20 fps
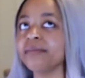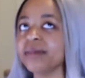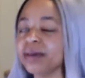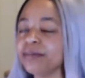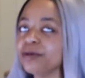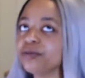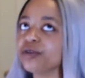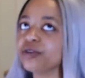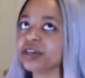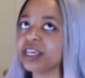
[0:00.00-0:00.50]

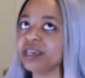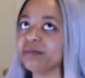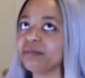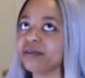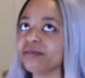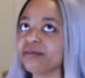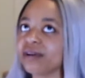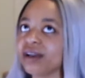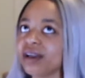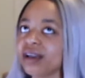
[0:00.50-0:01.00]
Maybe we'll keep
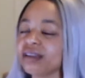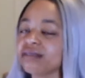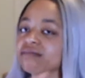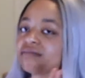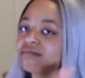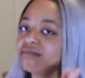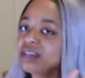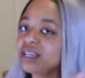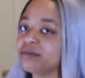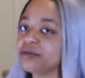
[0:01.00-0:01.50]
it
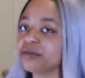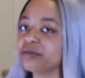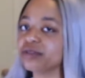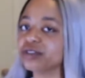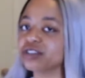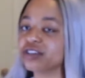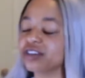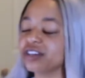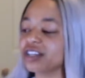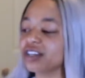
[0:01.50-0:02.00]
red, maybe we'll
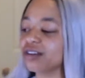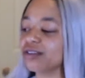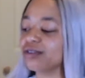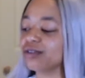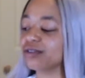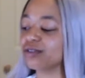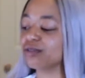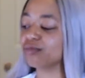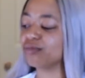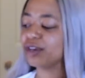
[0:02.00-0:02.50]
turn it
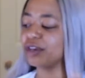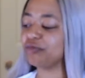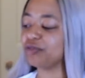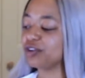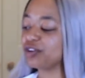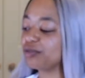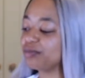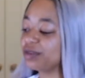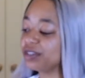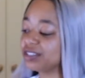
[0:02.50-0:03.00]
gold, maybe
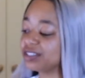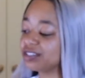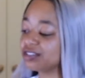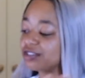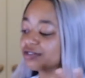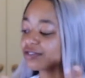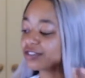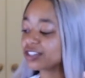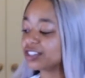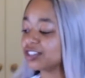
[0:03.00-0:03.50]
it'll be
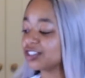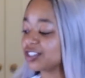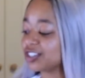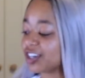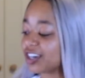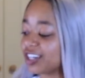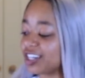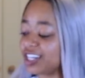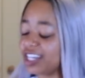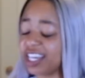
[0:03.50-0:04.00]
silver and
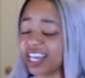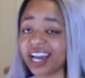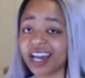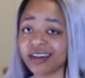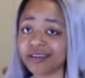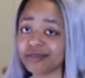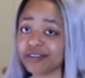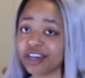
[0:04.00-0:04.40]
shiny, I don't